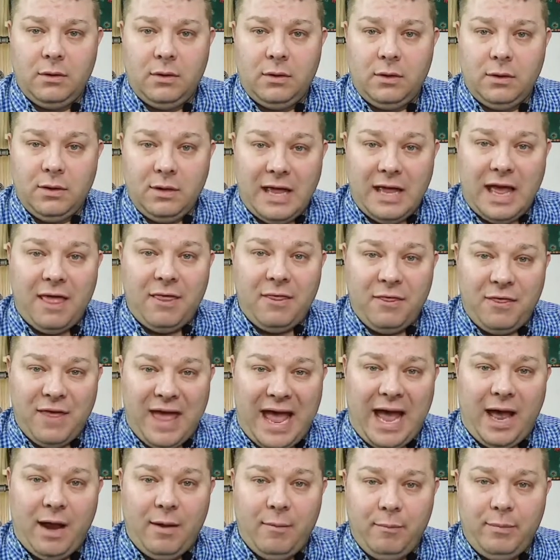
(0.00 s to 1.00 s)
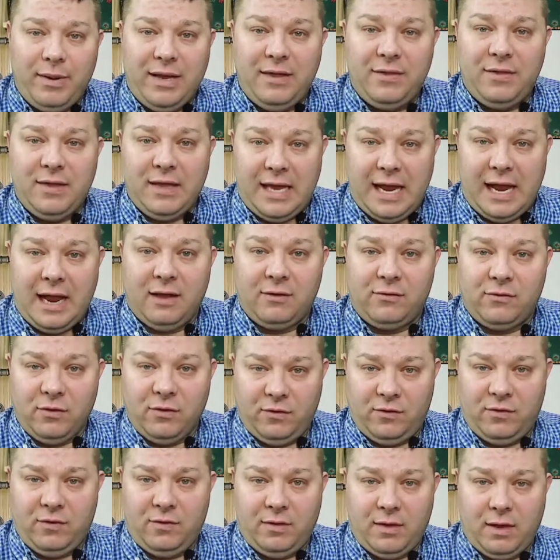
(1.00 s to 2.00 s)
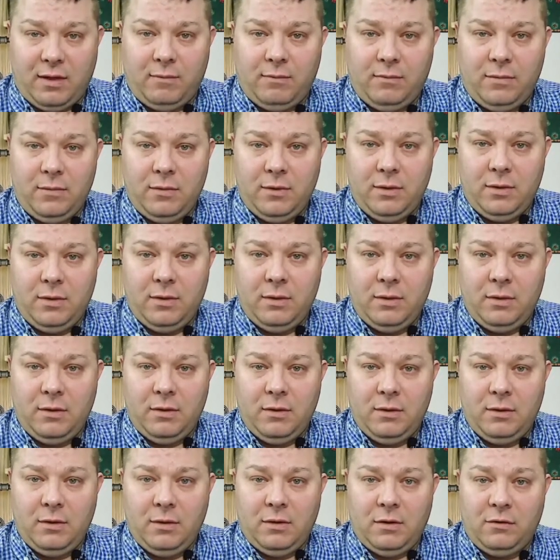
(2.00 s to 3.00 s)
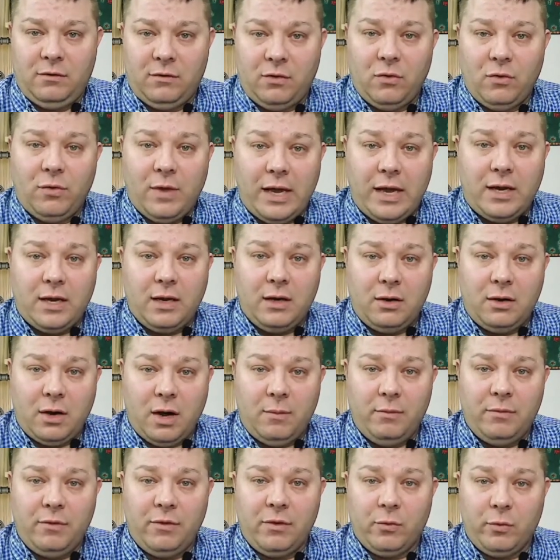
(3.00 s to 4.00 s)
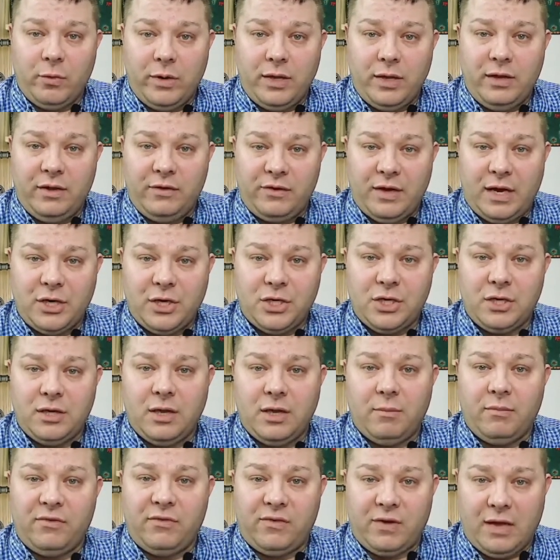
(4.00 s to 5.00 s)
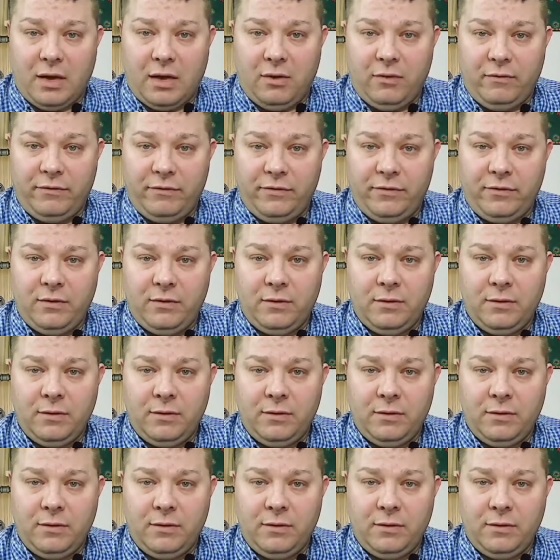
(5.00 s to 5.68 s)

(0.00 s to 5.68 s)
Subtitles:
let that be the answer to them, so they can come to the realization themselves.